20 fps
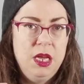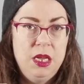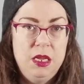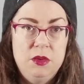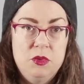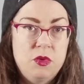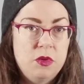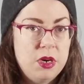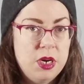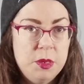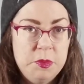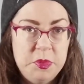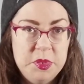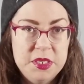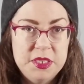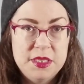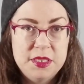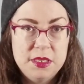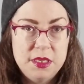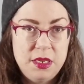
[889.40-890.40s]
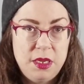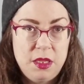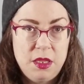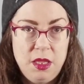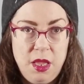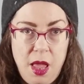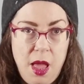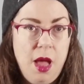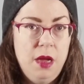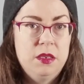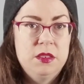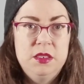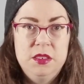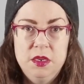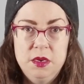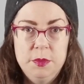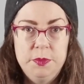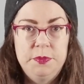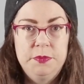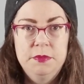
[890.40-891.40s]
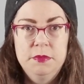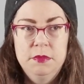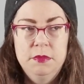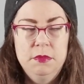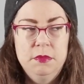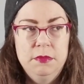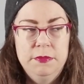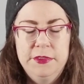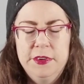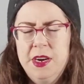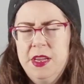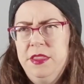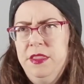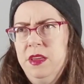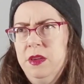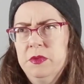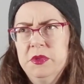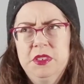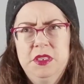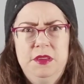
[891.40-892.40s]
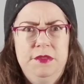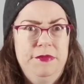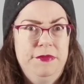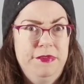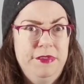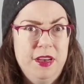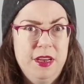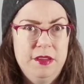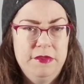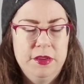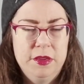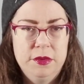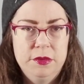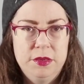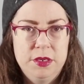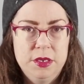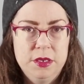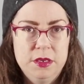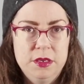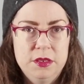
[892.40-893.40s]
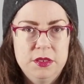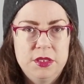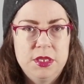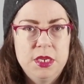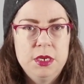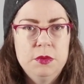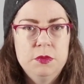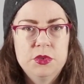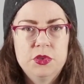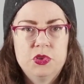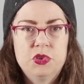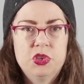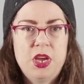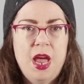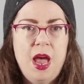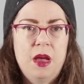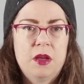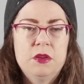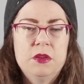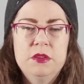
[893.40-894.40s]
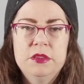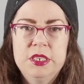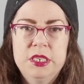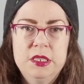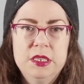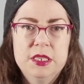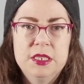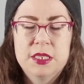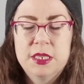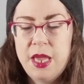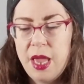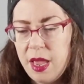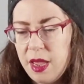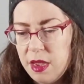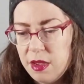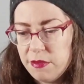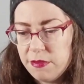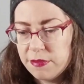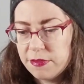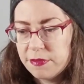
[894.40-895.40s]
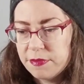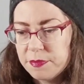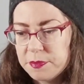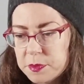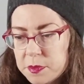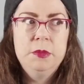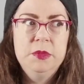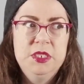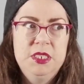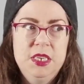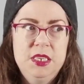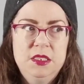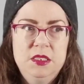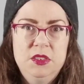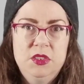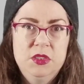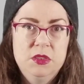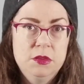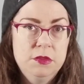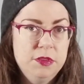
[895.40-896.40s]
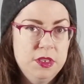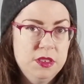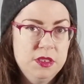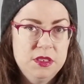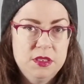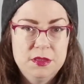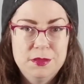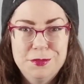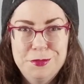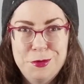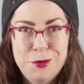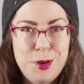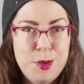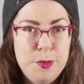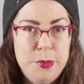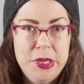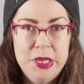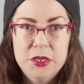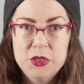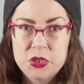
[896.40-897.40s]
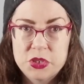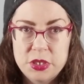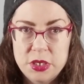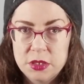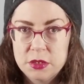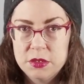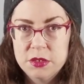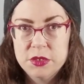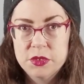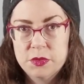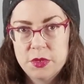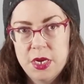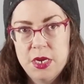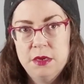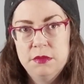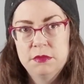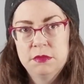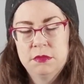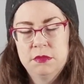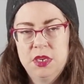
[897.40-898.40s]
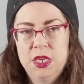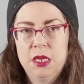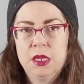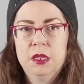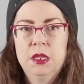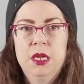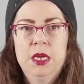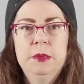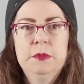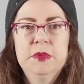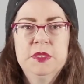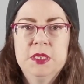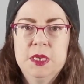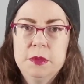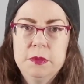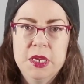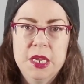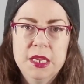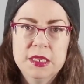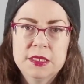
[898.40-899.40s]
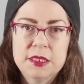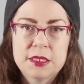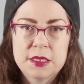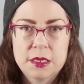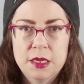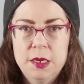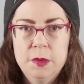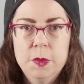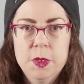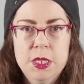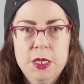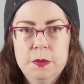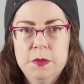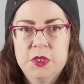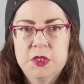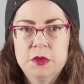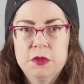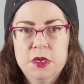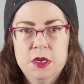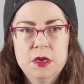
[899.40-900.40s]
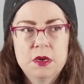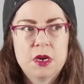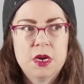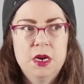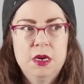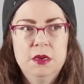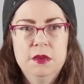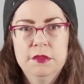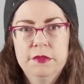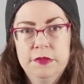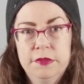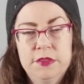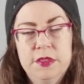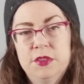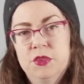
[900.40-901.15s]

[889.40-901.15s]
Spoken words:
had Krampus, like, locked up for I think it was like 500 years. He was shackled in this cave. Krampus has these servants, and they're all Belschnickels, right? He claims them, he has his claim on them, so they're kind of